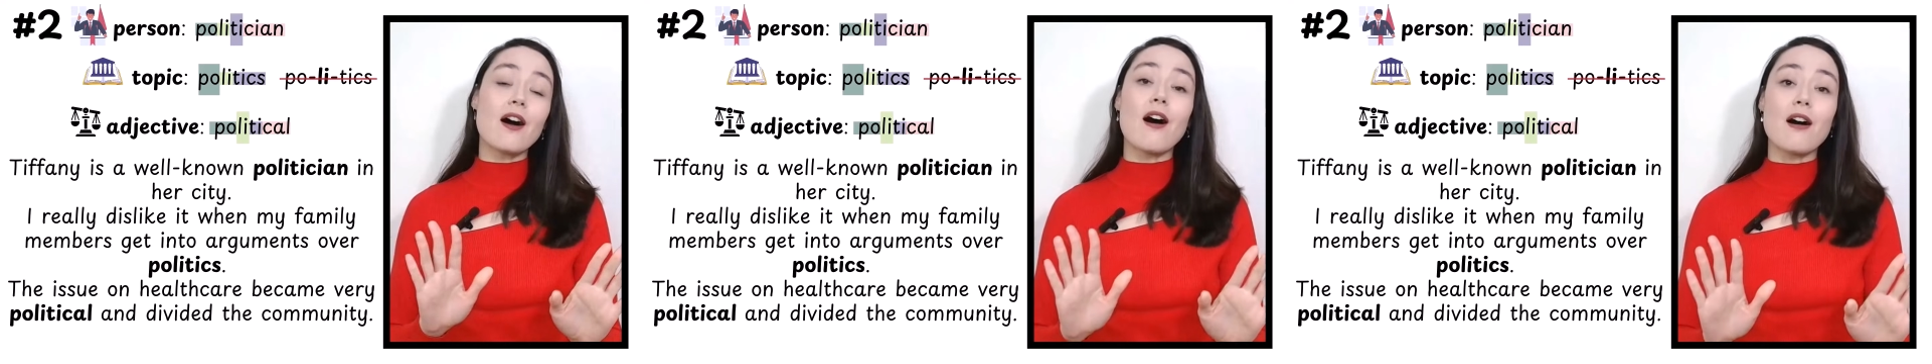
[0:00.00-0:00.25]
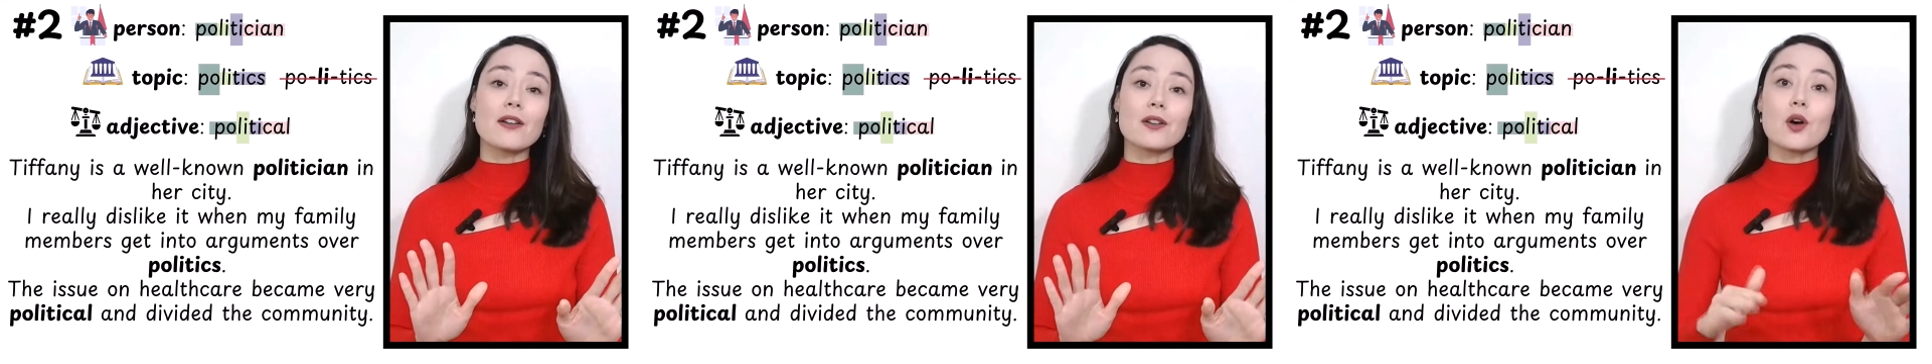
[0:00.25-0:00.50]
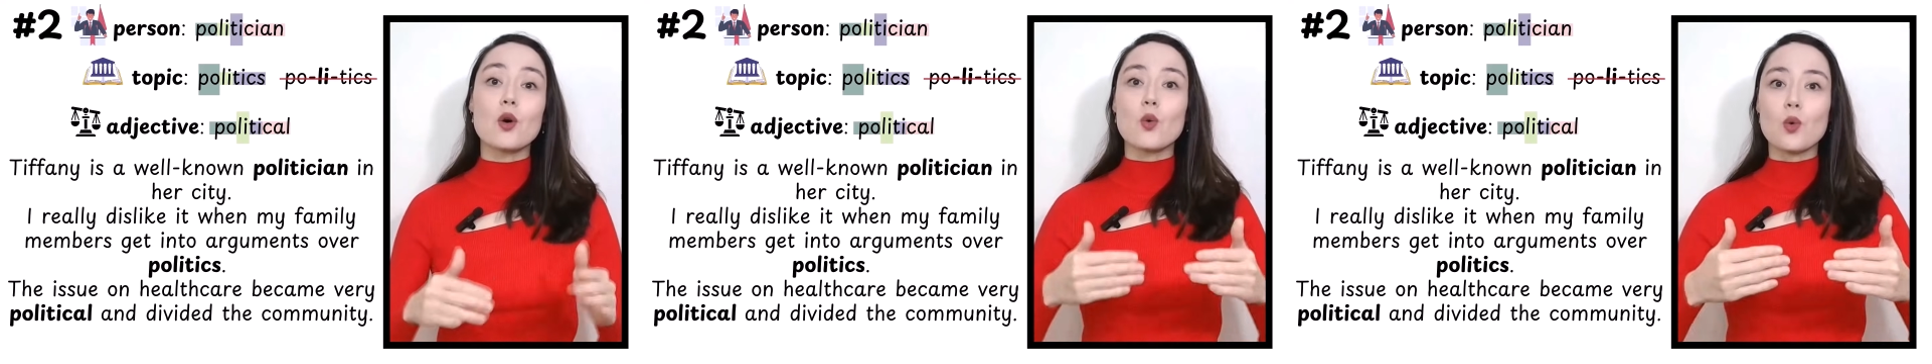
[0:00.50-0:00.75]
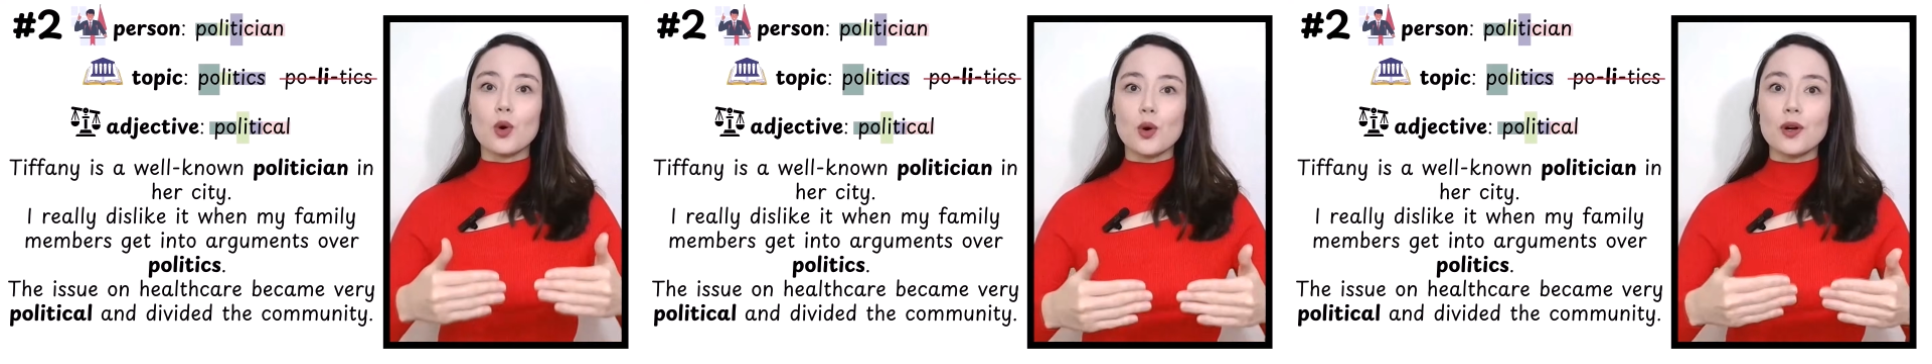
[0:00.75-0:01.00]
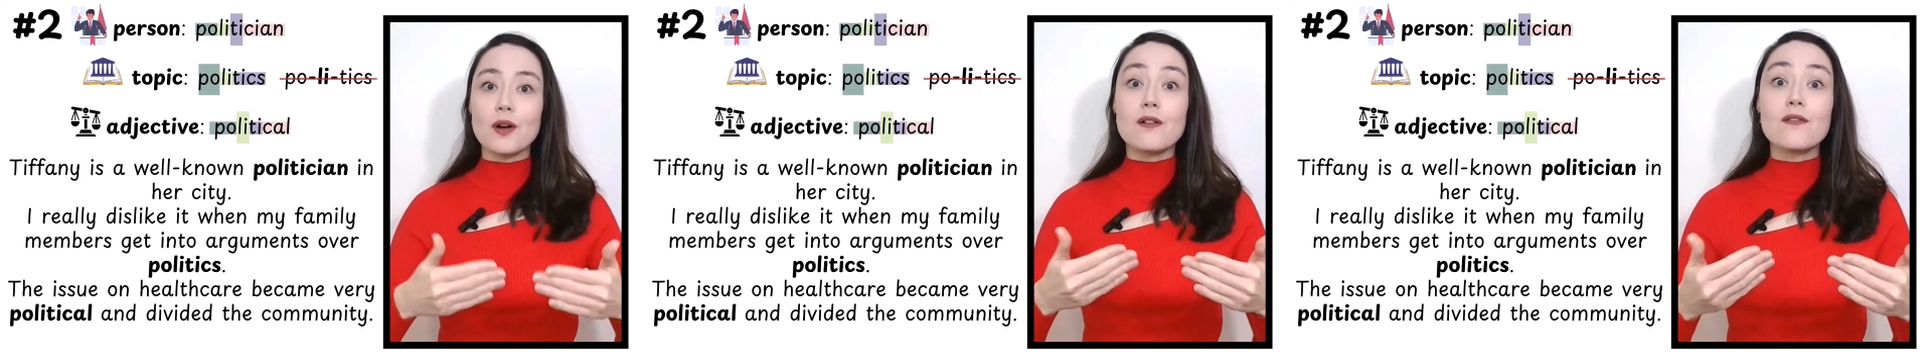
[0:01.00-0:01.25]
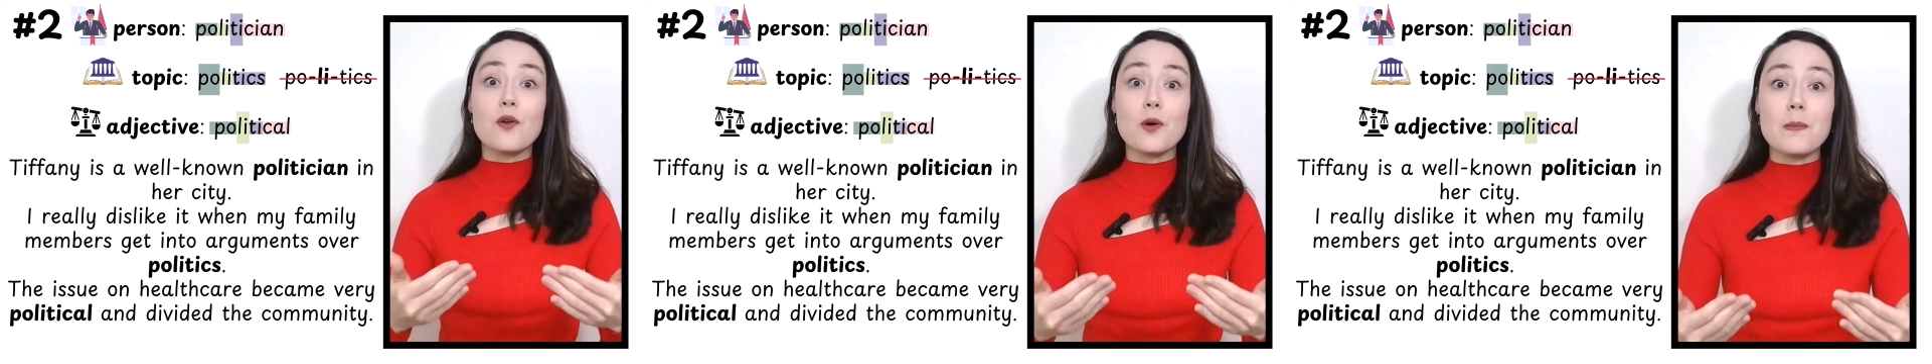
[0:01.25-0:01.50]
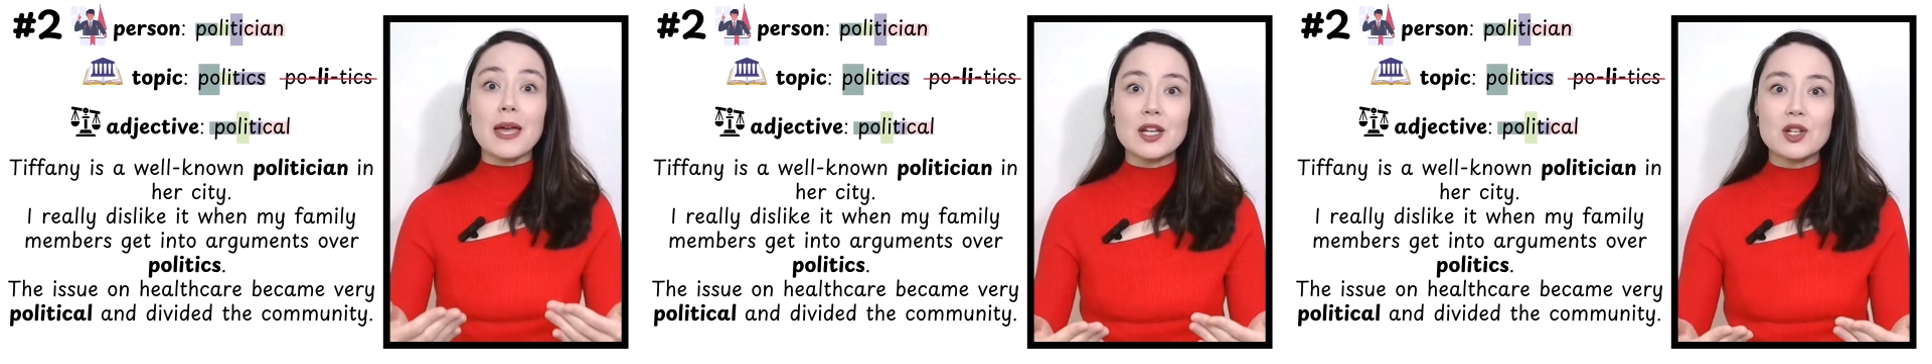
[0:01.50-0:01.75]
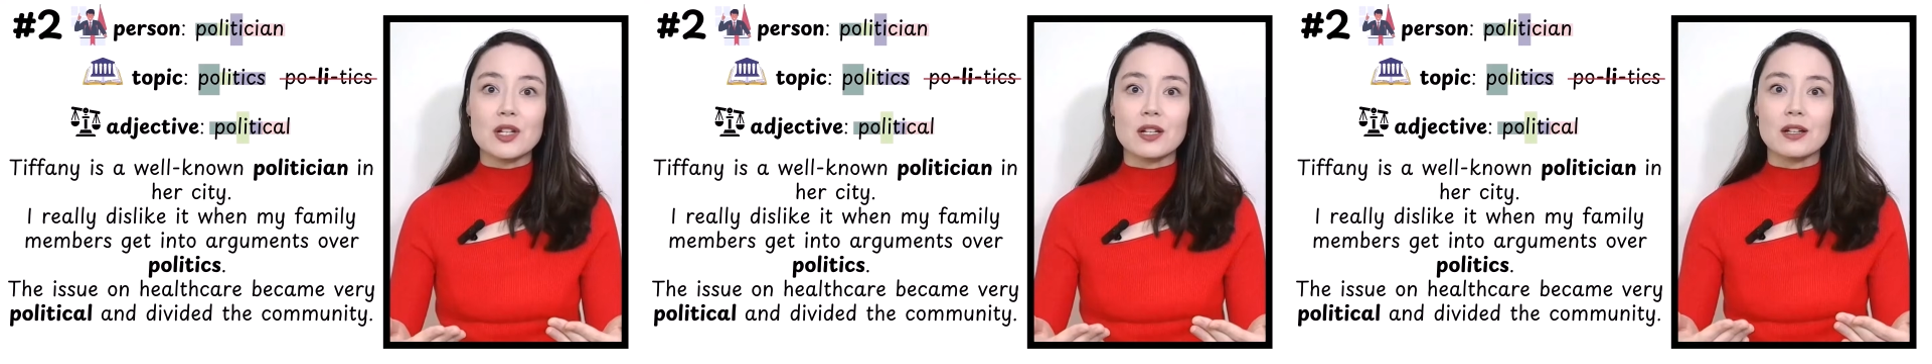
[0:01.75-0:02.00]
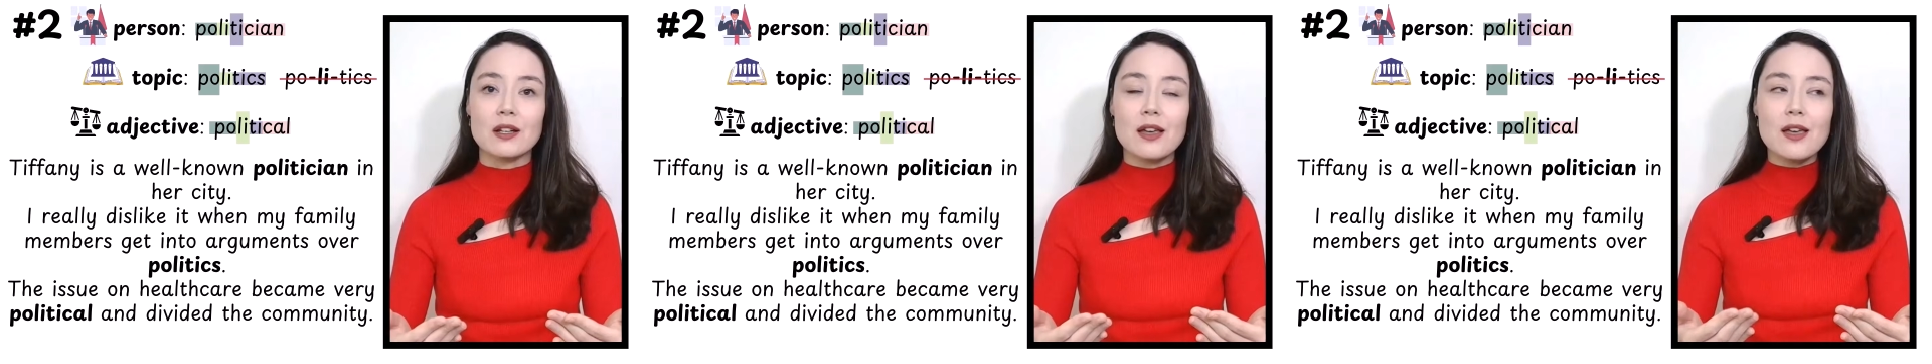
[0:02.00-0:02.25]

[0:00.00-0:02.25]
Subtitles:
on word formation.